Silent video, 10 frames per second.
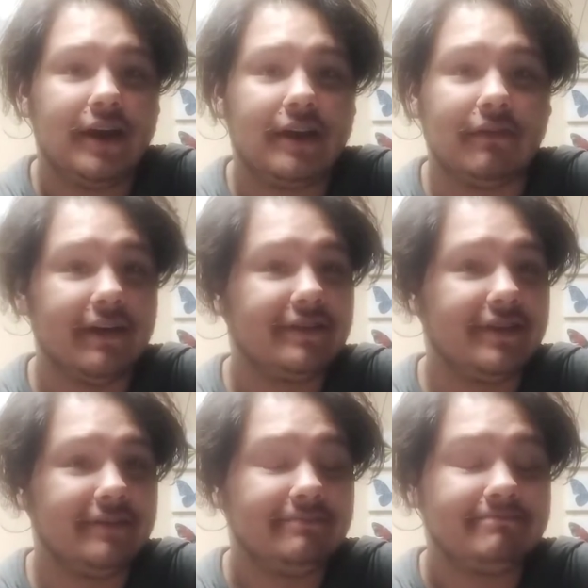You ready to
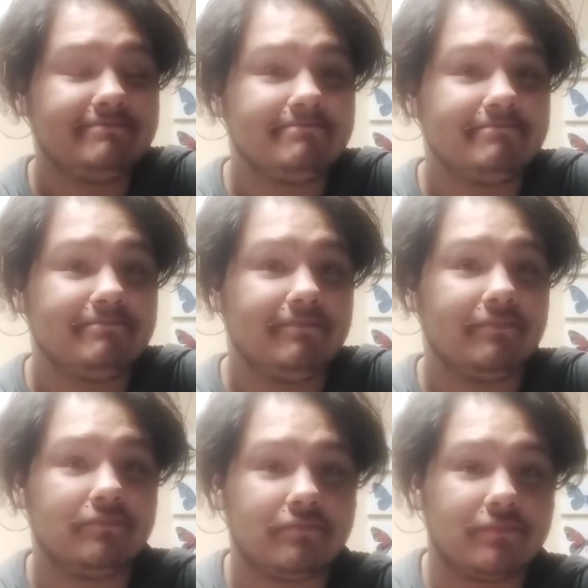see him?
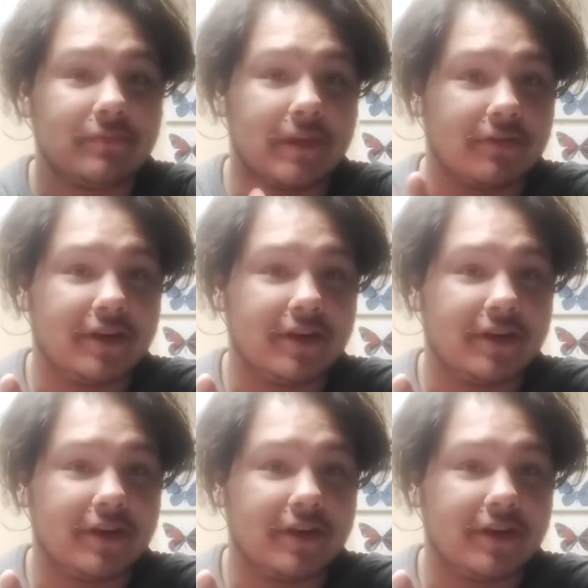He's right